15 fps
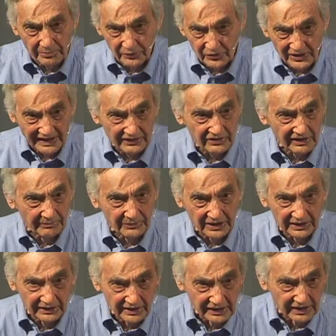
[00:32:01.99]
to present
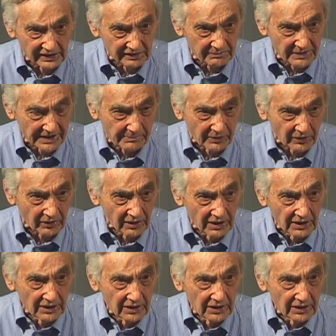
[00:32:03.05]
something to young people,